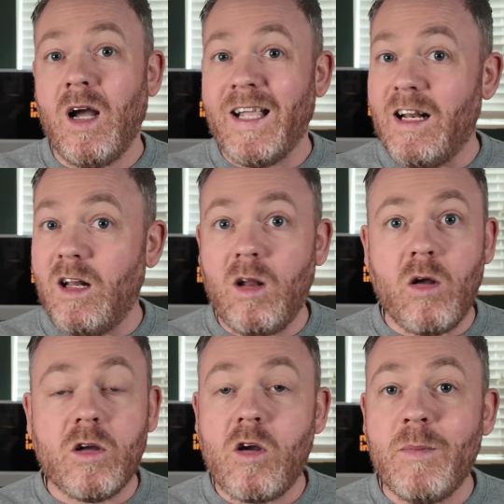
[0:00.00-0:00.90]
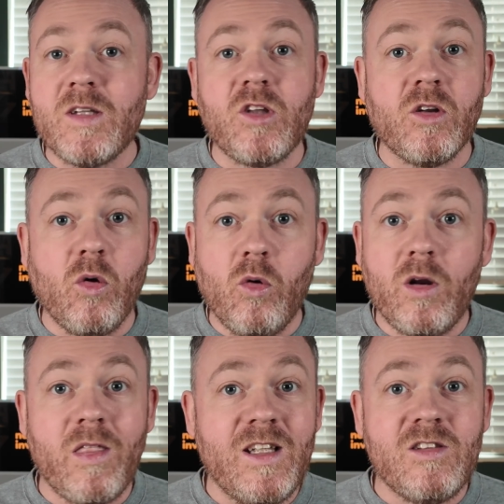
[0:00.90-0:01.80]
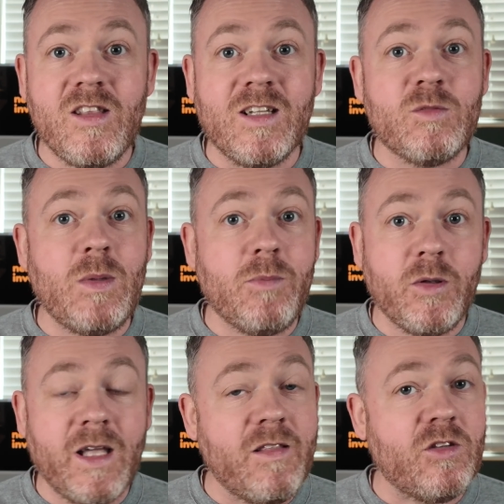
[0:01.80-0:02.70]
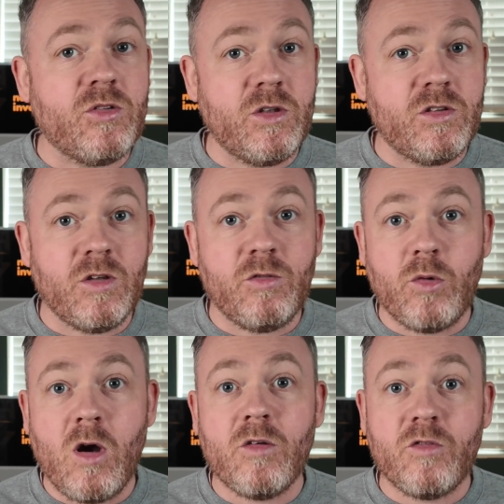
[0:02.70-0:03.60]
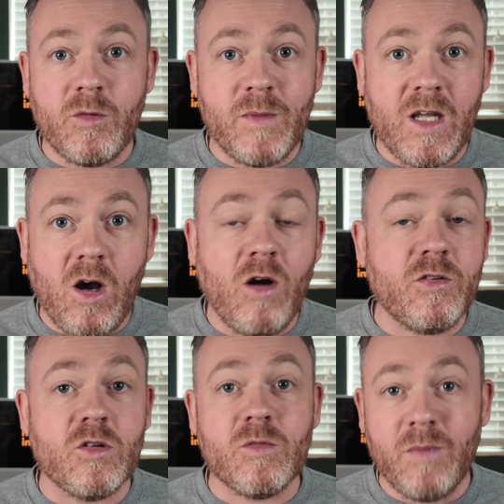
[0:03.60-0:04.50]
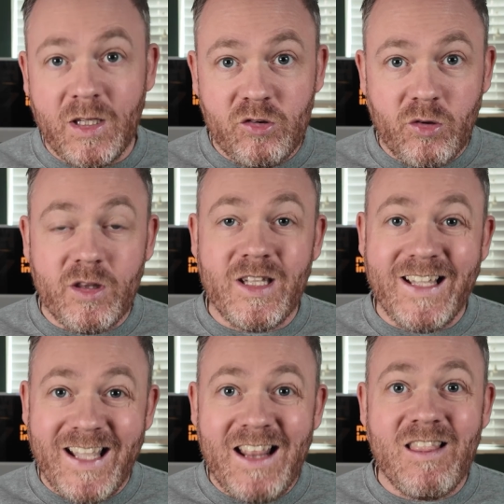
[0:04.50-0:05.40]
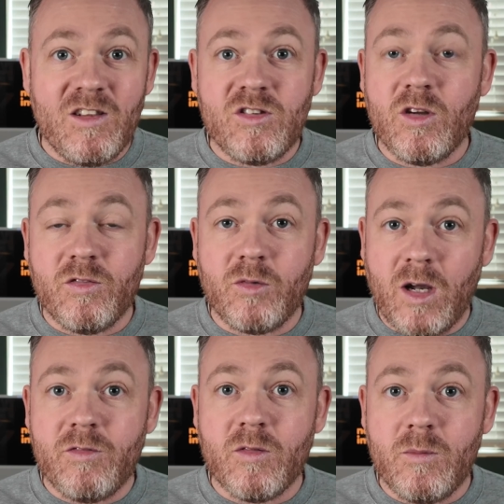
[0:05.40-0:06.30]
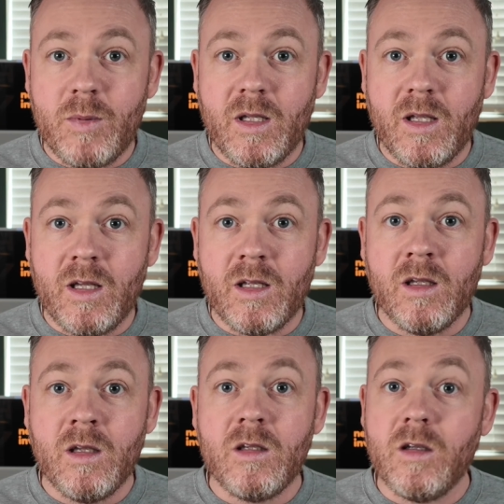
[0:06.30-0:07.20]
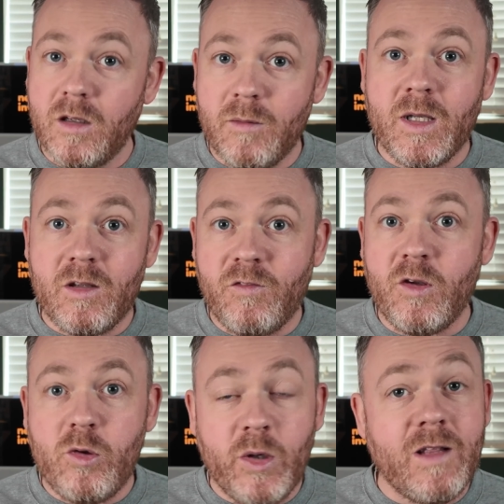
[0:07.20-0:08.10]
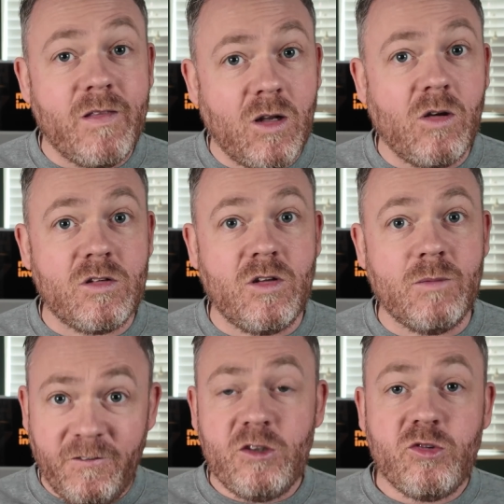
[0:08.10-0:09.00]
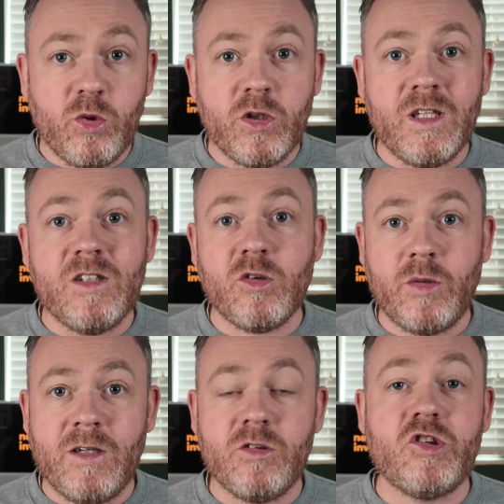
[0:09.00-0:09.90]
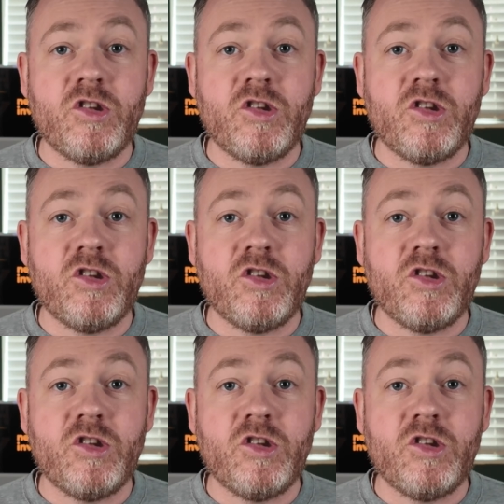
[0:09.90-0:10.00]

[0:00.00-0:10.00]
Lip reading: I get a lot of comments on all of these things. People get this sort of stuff wrong from the off. So to make sure that you get this stuff right from the beginning, you're going to make a few quid in the long term. First one is around